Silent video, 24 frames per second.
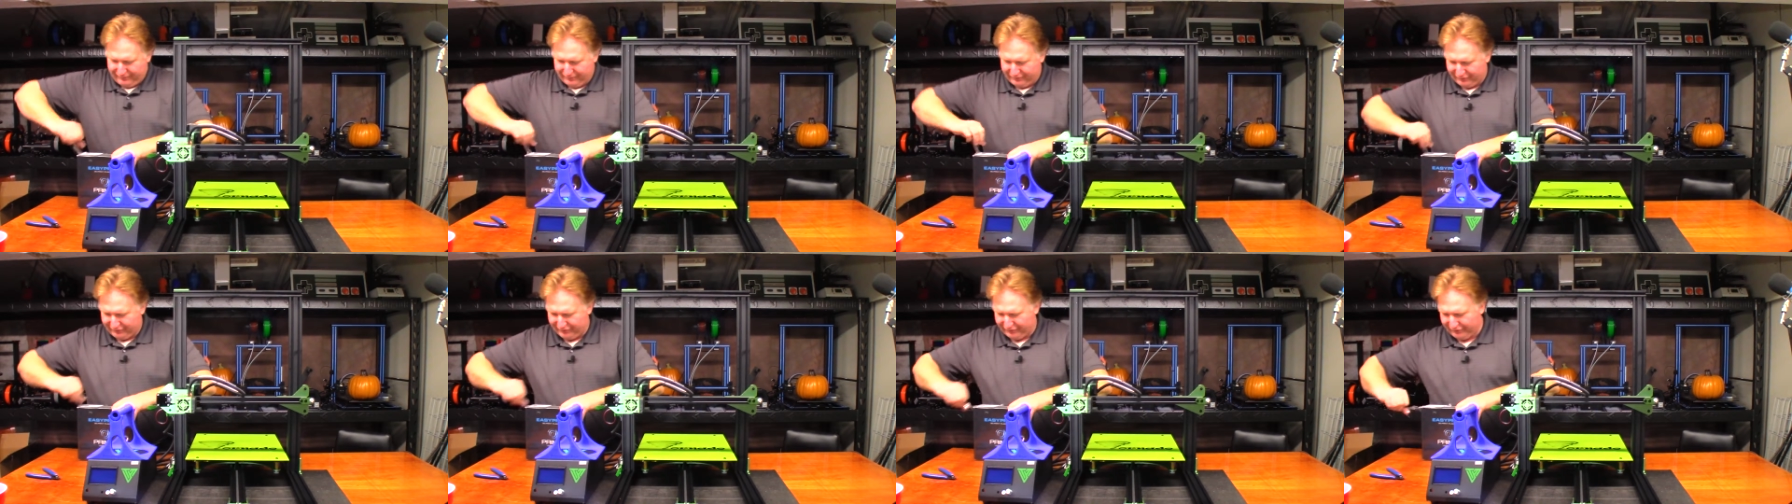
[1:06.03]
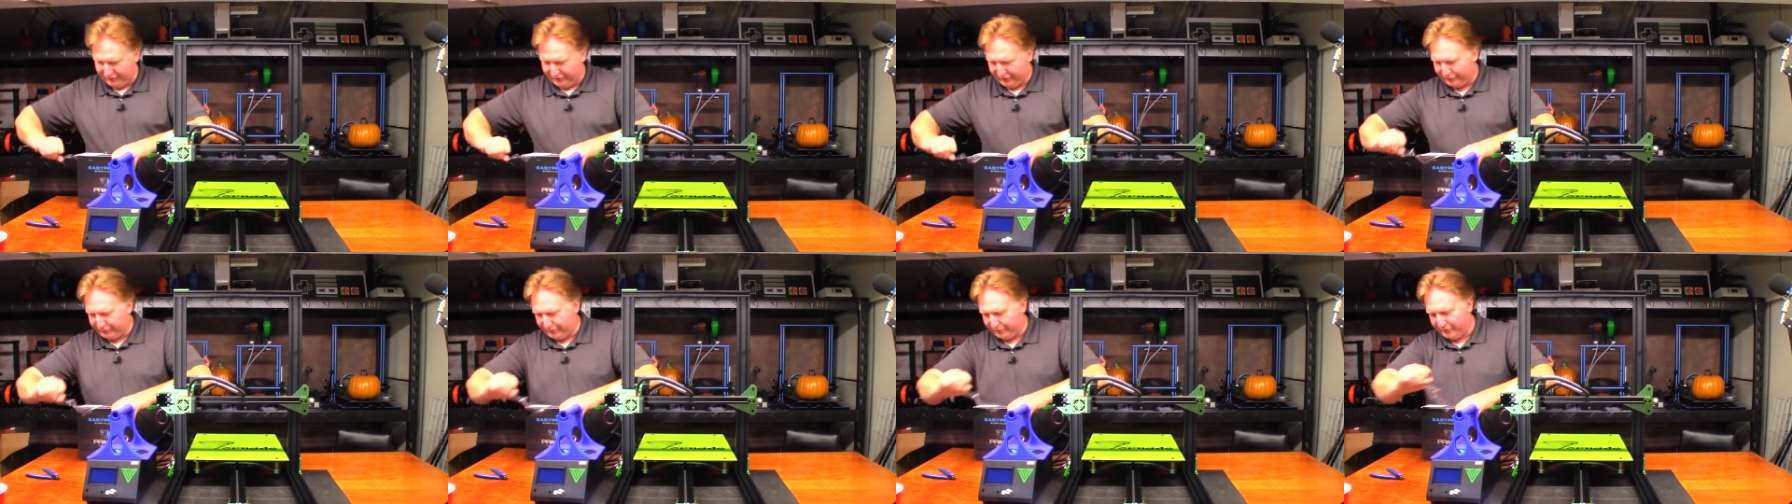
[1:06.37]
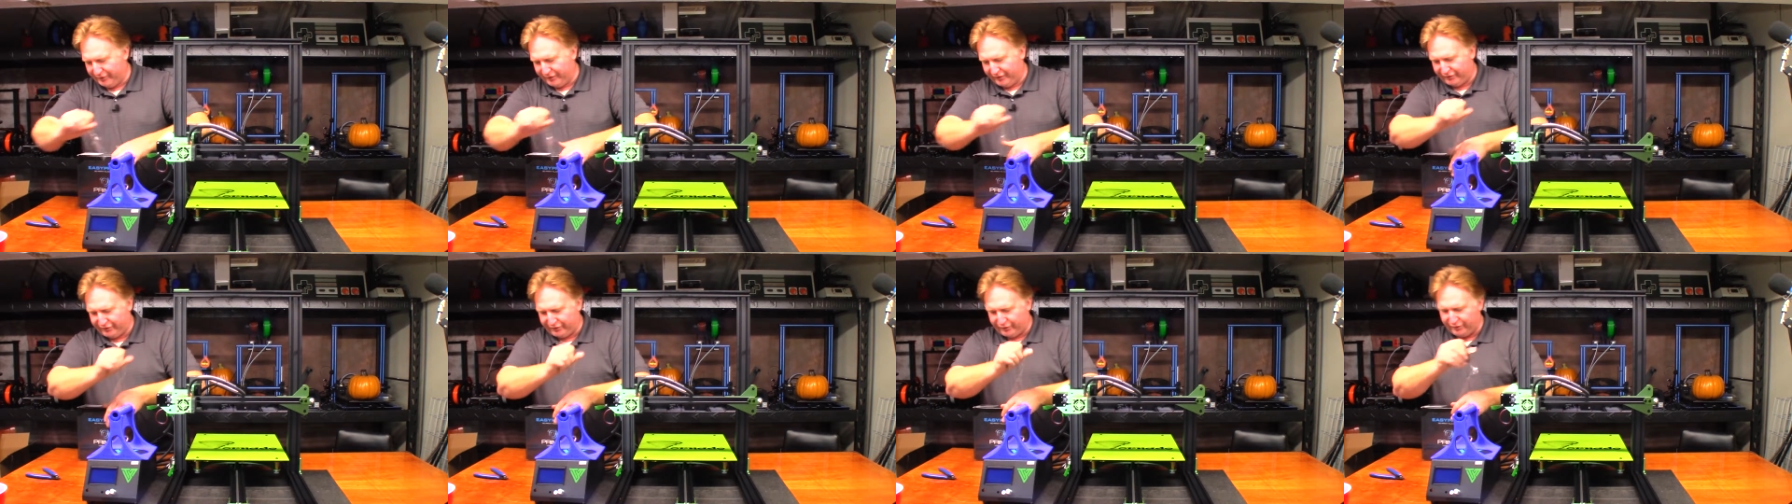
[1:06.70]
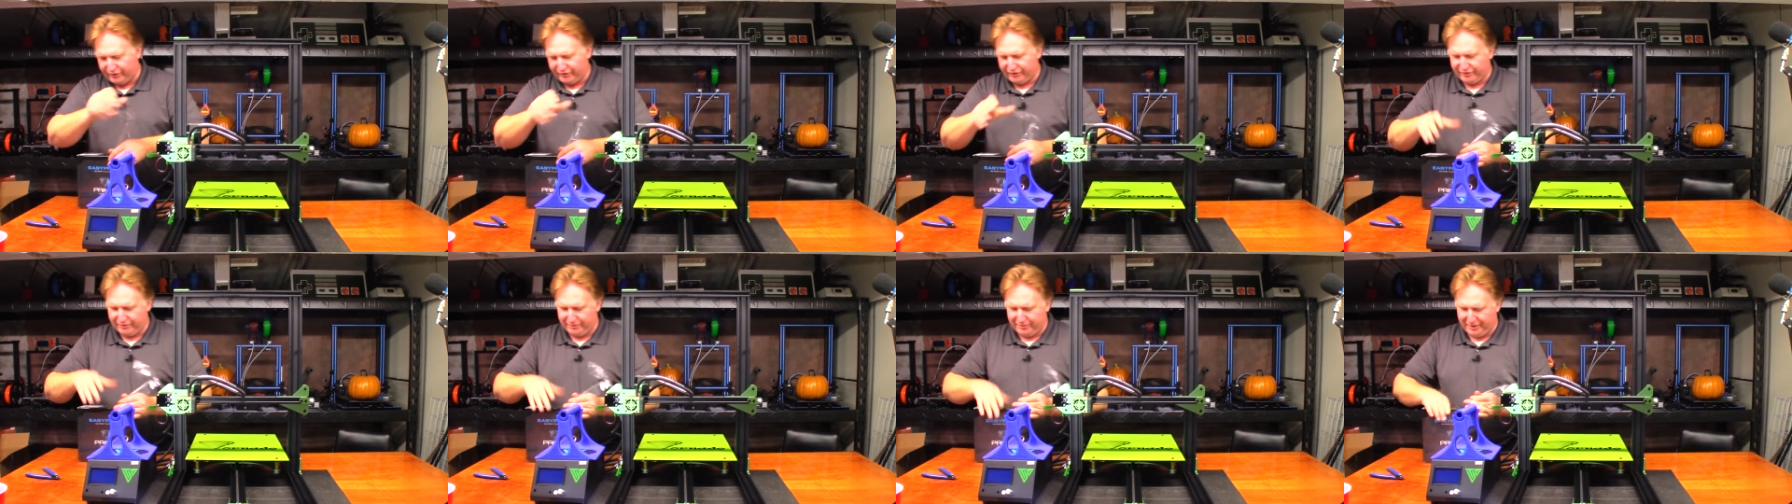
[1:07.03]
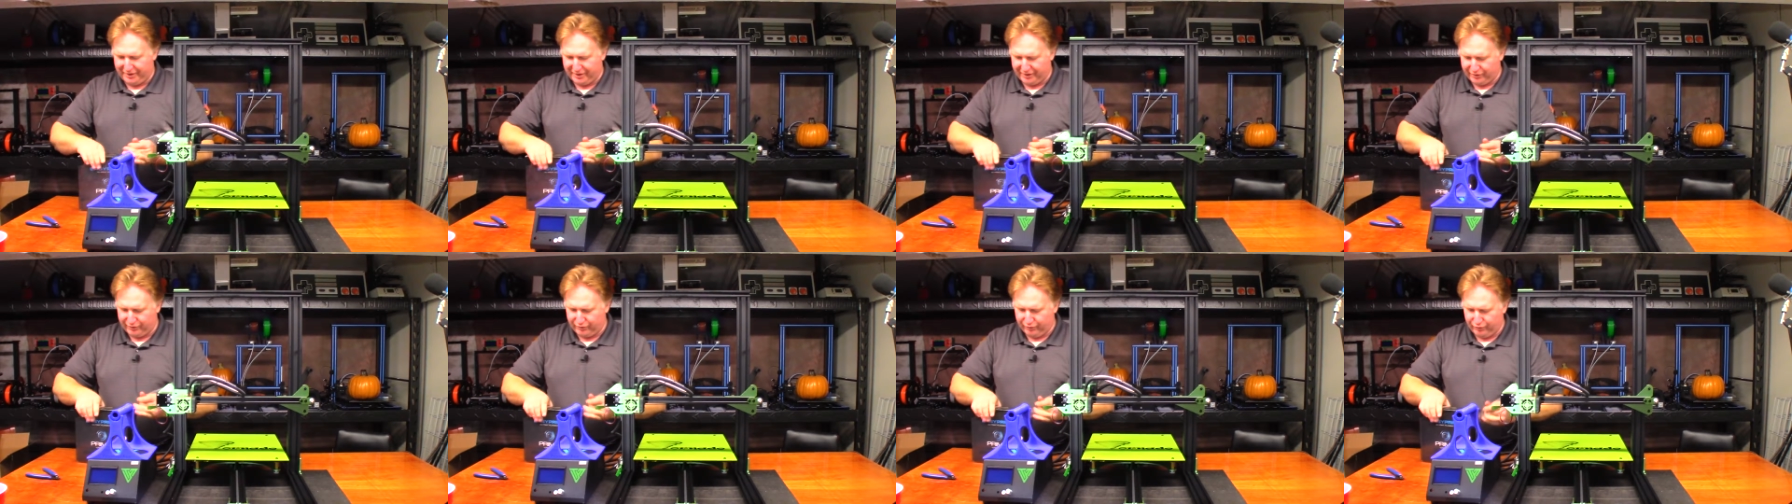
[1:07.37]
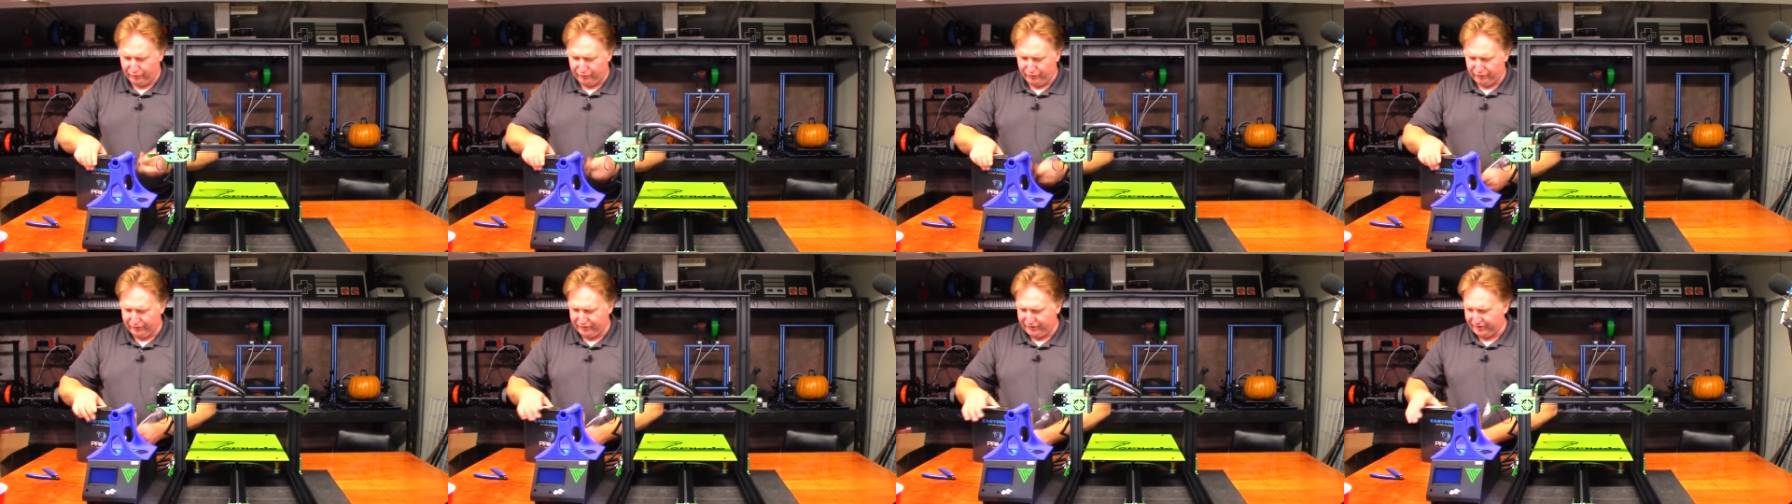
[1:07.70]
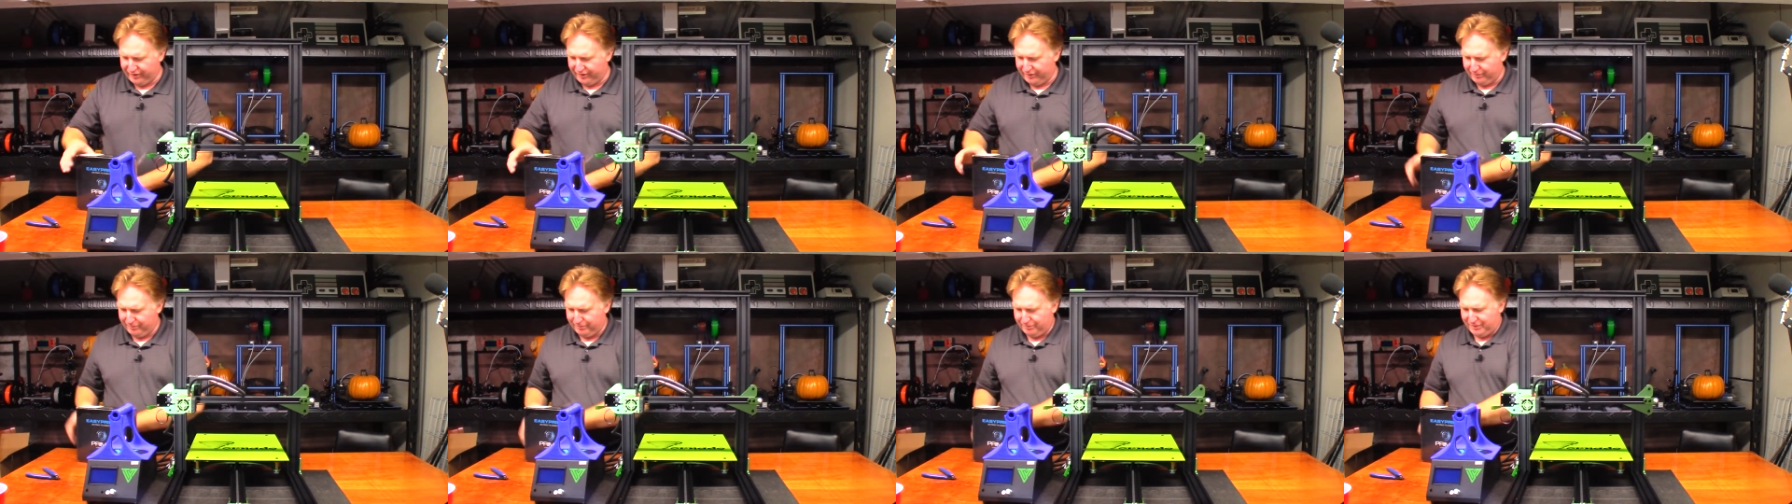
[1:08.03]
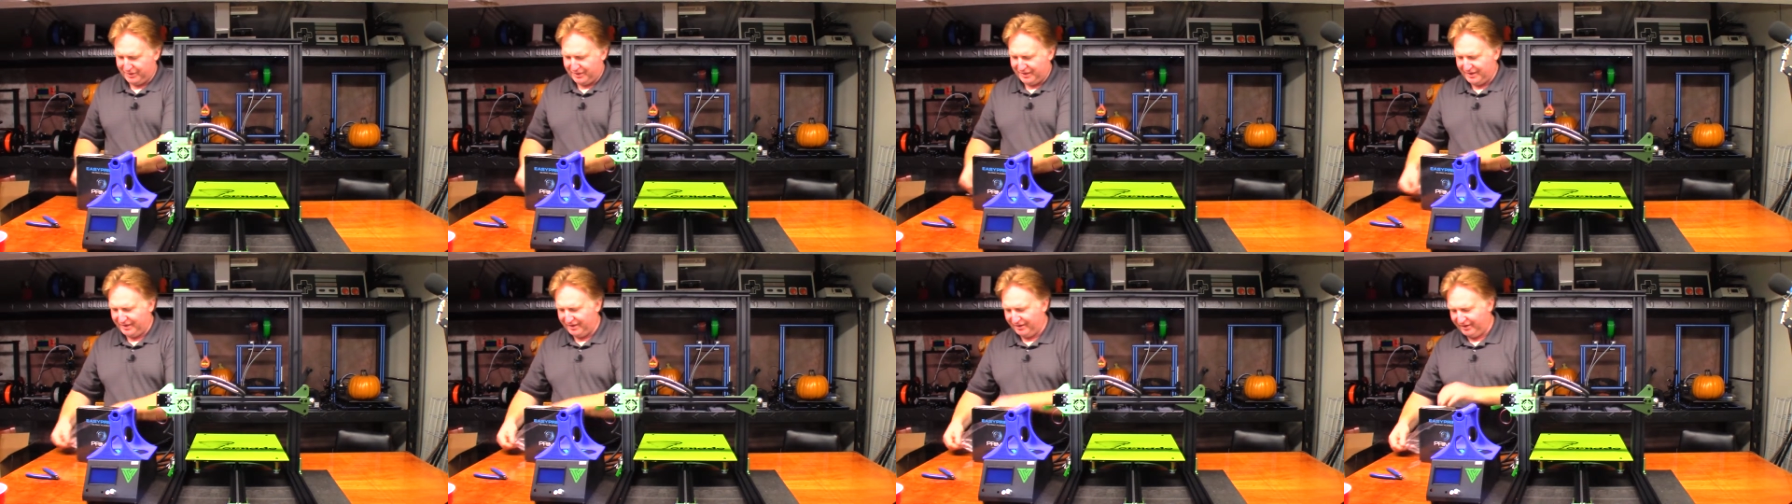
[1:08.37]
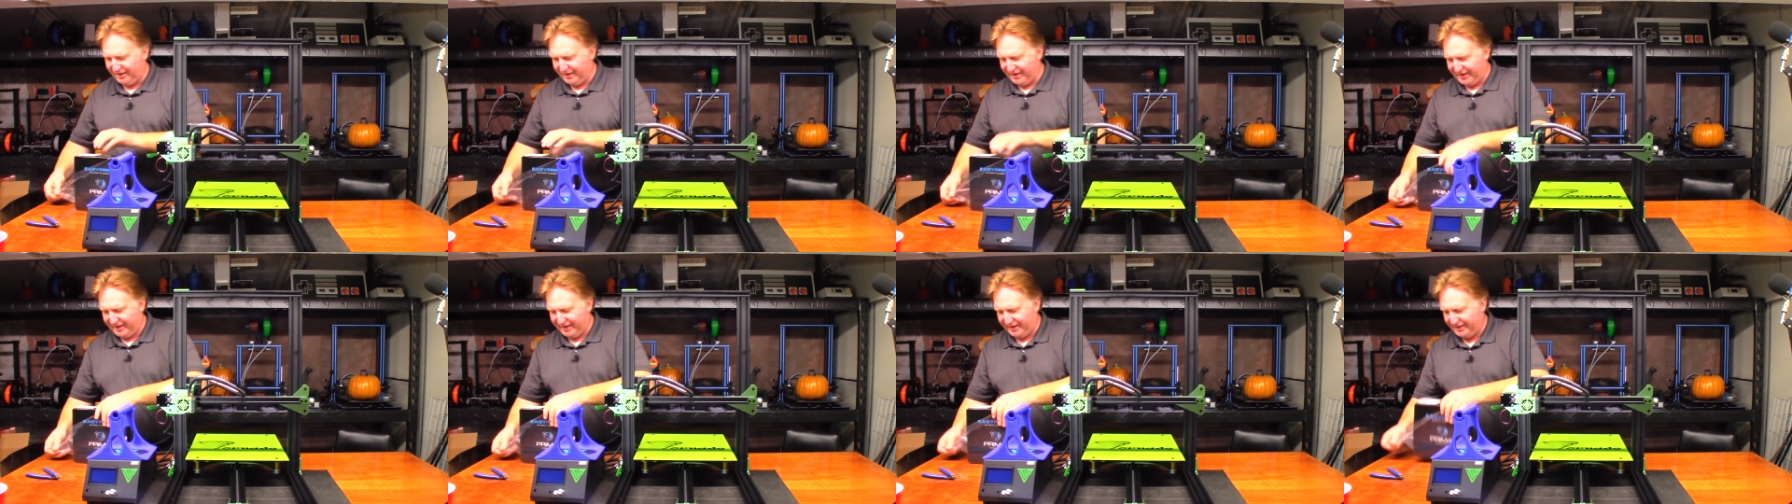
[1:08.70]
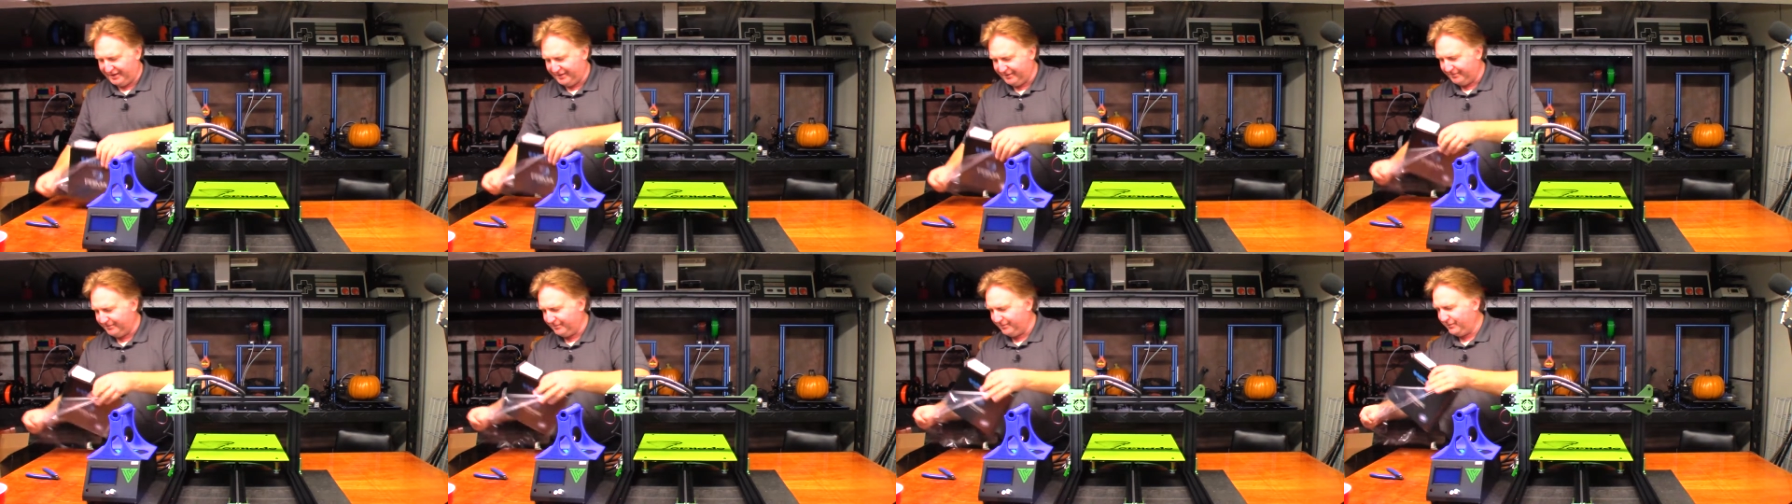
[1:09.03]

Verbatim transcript: So this one is going to be a gold PLA.